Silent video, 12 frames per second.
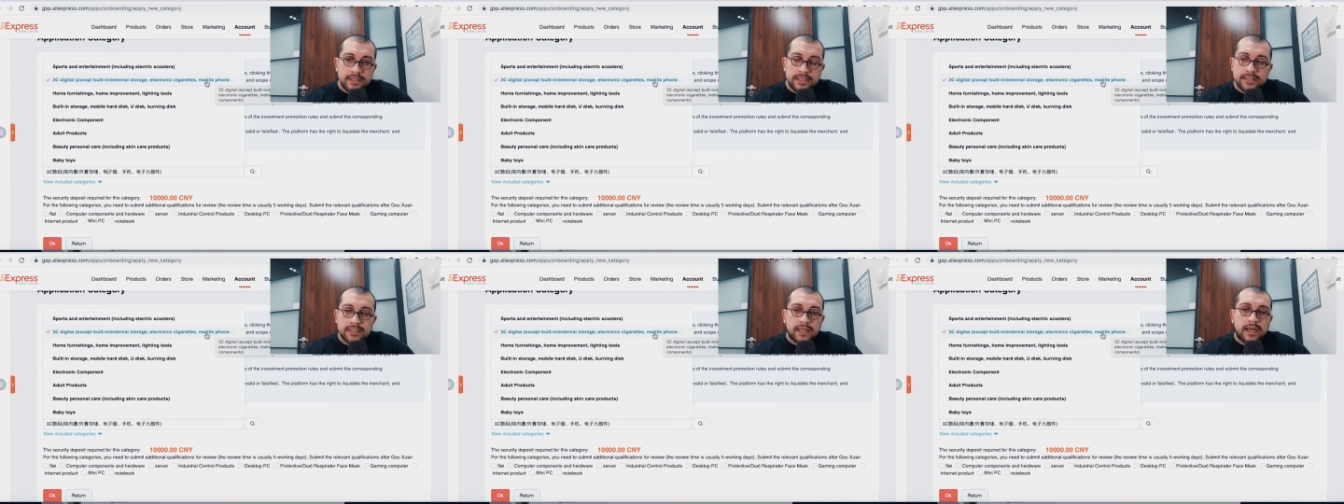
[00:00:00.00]

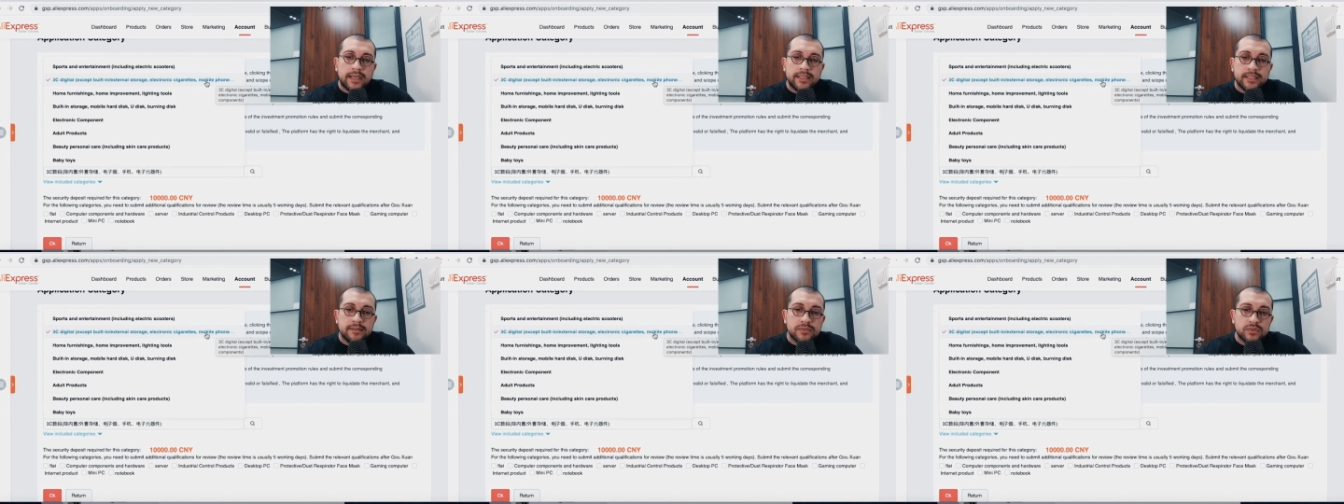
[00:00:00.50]

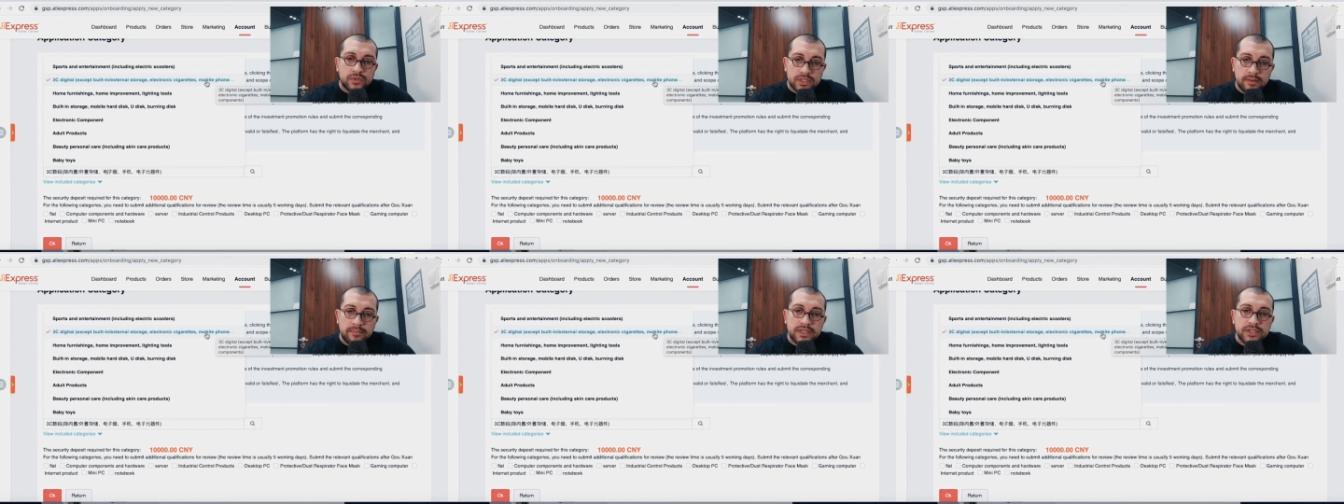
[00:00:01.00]
items which
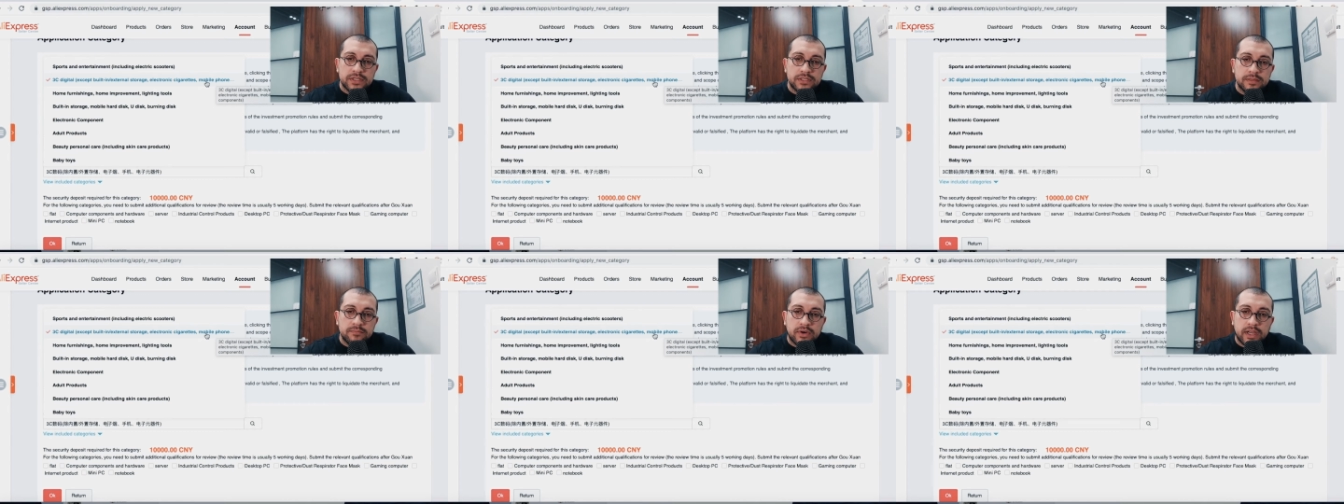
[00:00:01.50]
I mentioned
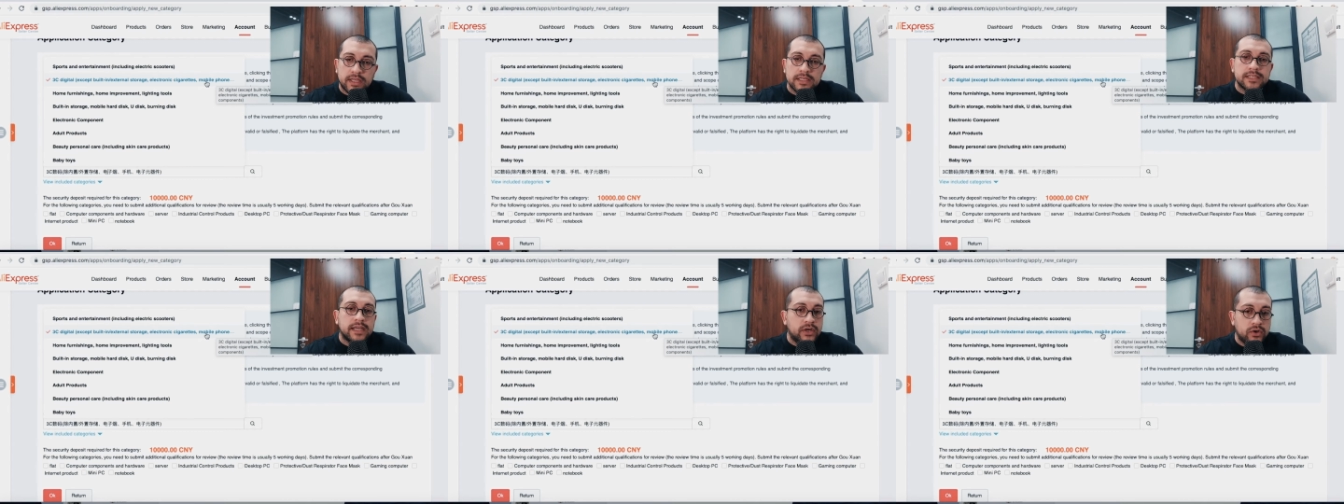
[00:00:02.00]
in
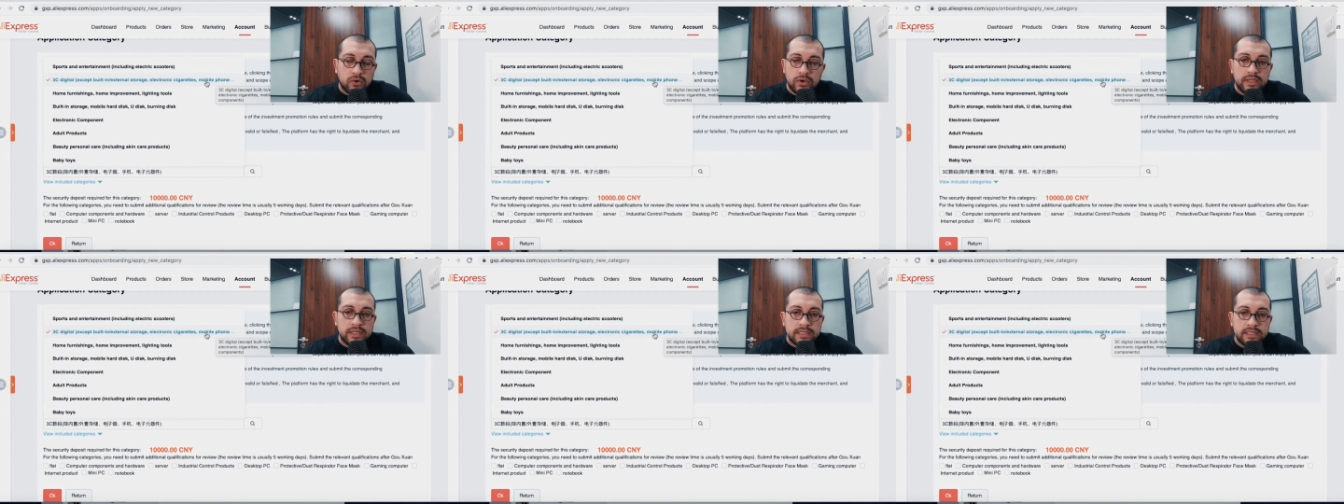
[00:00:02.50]
brackets are not
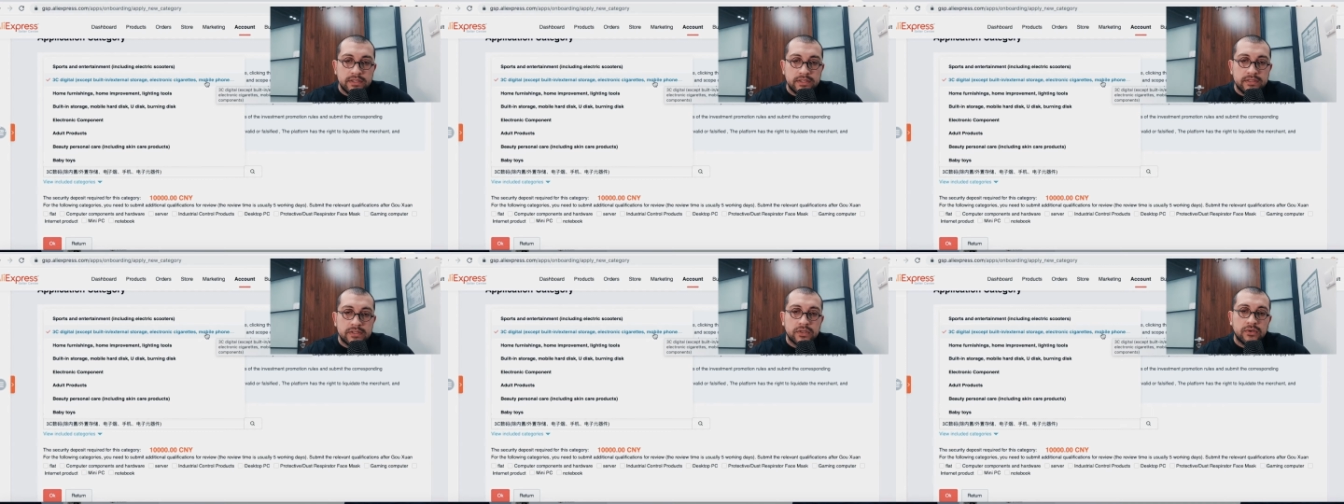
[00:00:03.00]

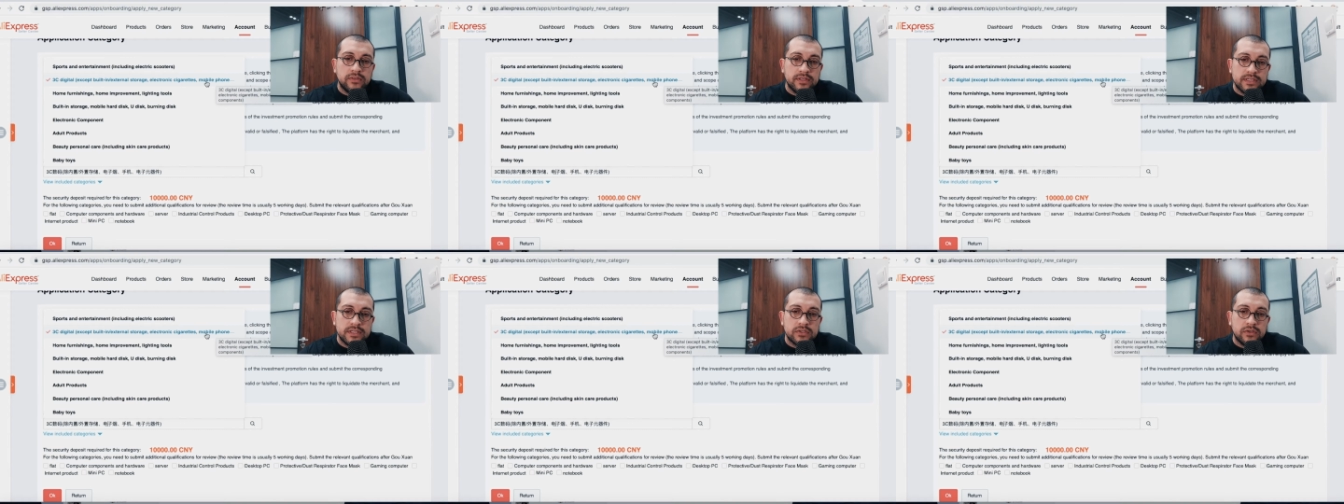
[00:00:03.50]
included. So
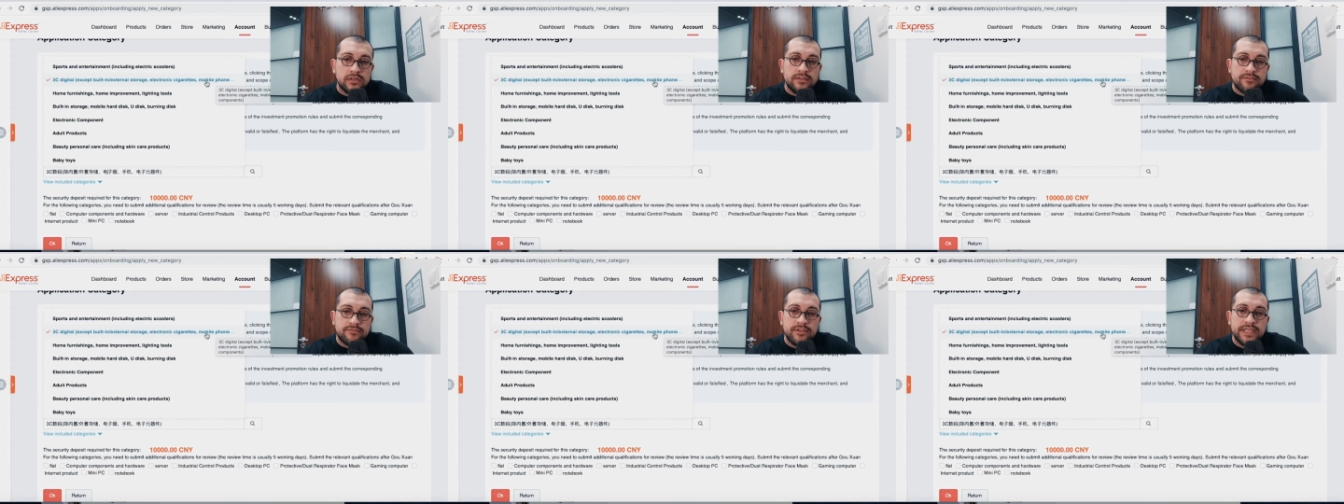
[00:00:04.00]
this is only
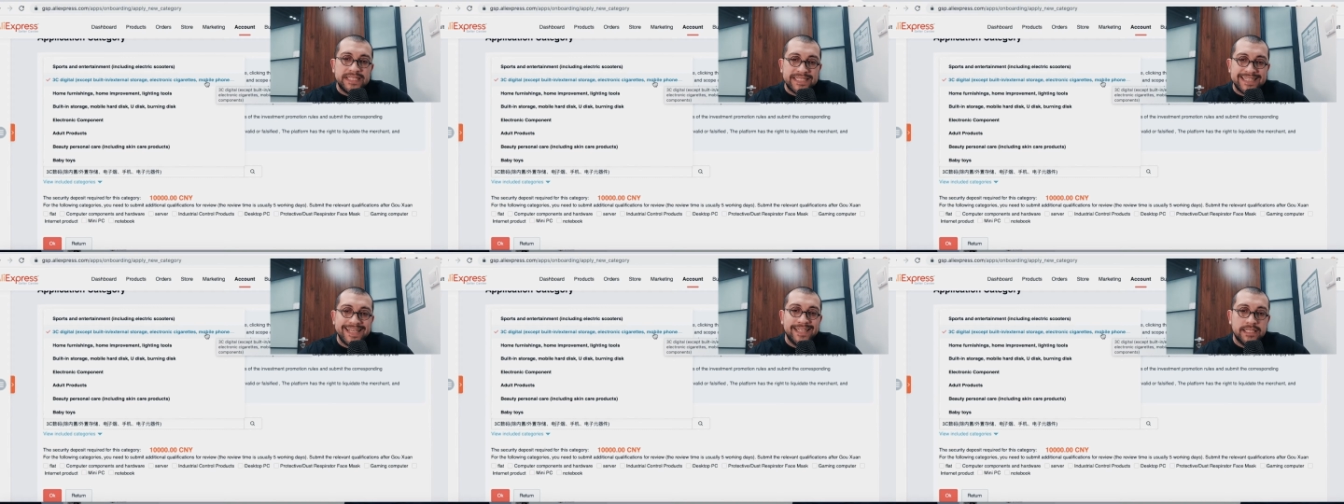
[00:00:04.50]

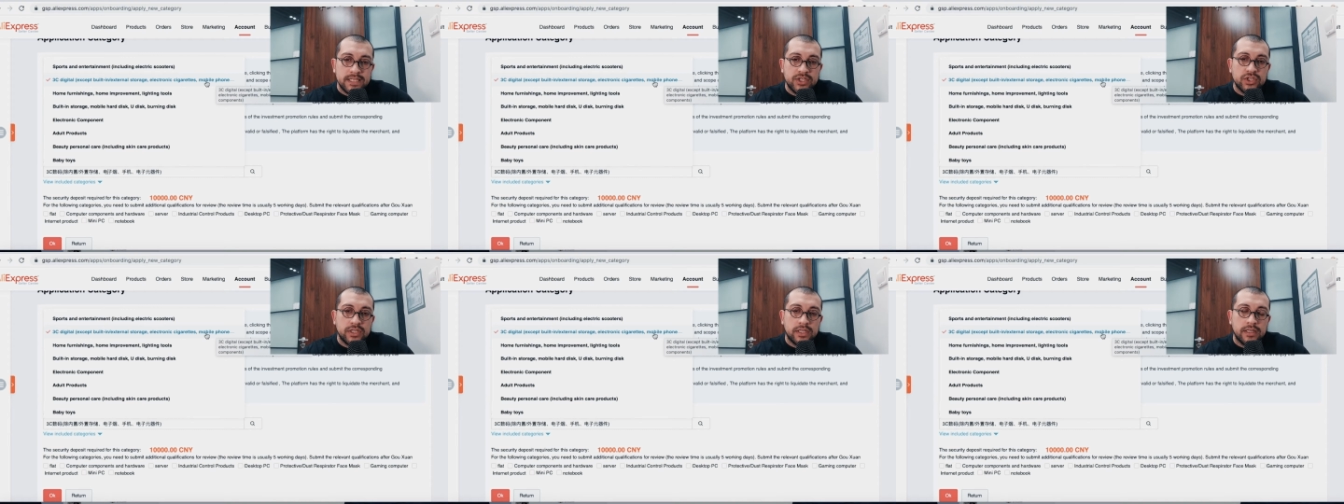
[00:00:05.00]
3C
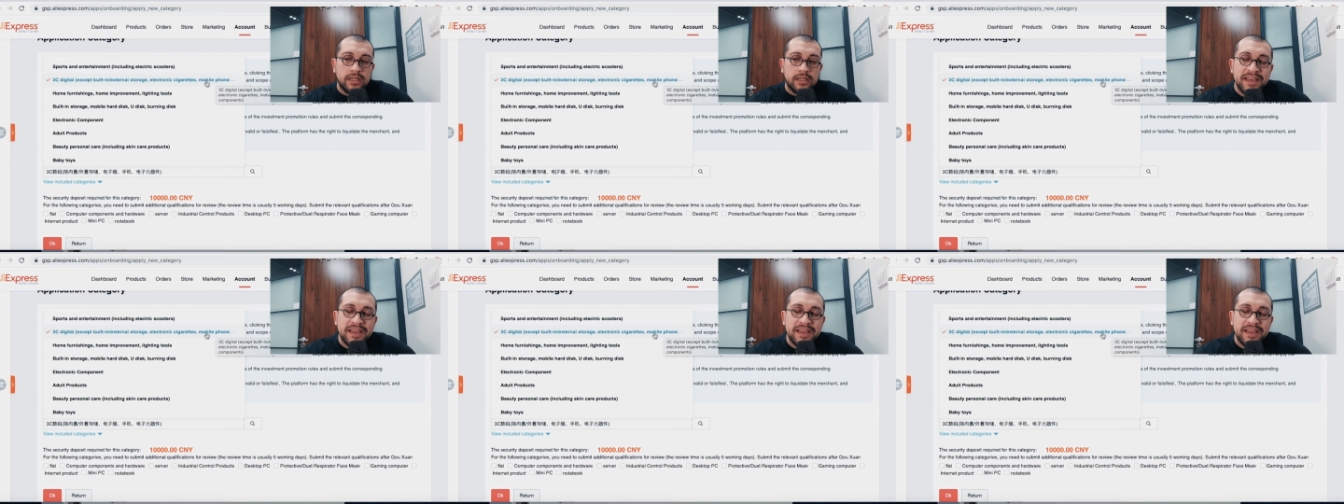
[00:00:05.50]
digital.